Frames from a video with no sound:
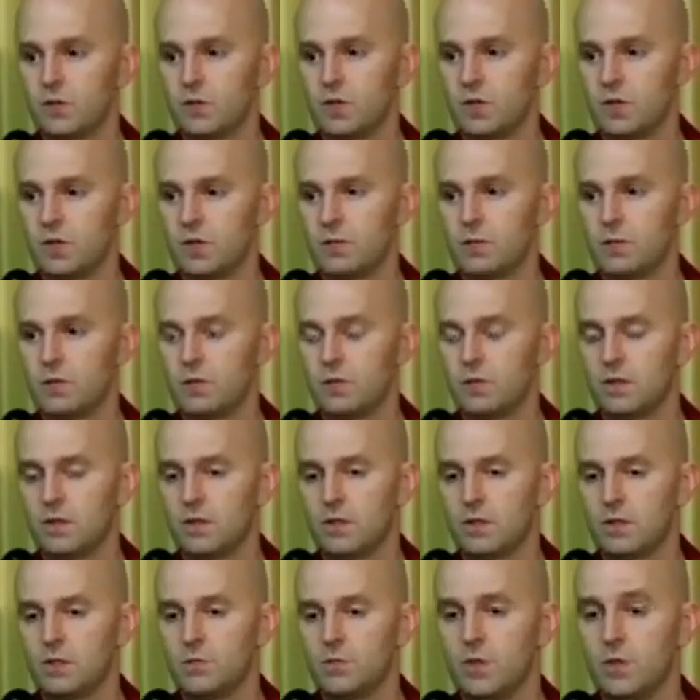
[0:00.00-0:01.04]
job
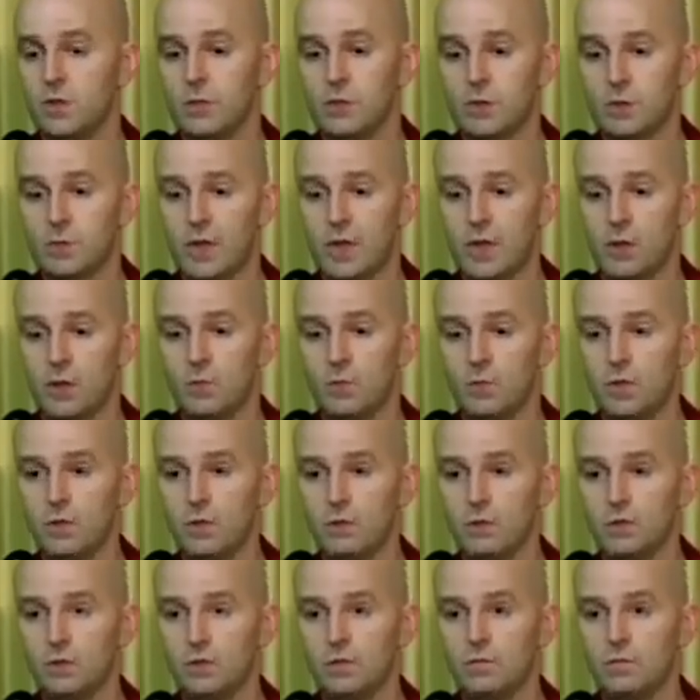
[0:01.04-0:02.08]
to be able to make a
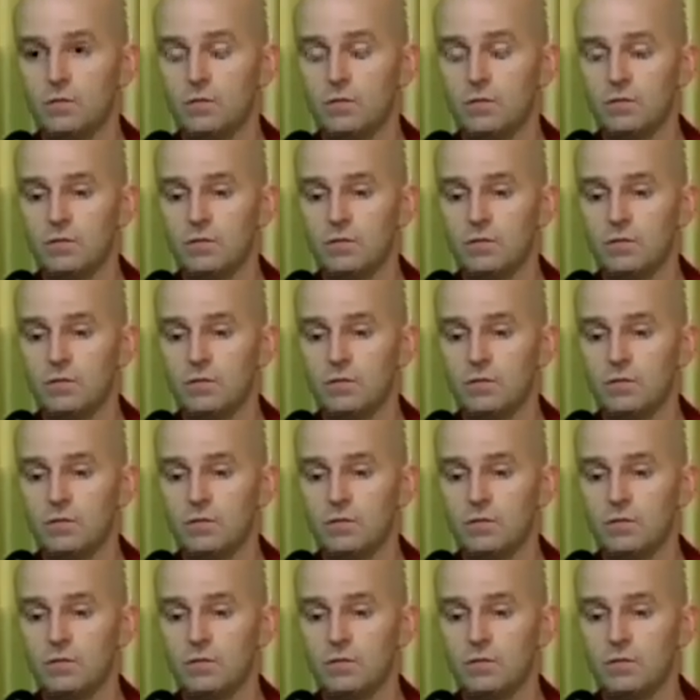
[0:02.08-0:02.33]
wheel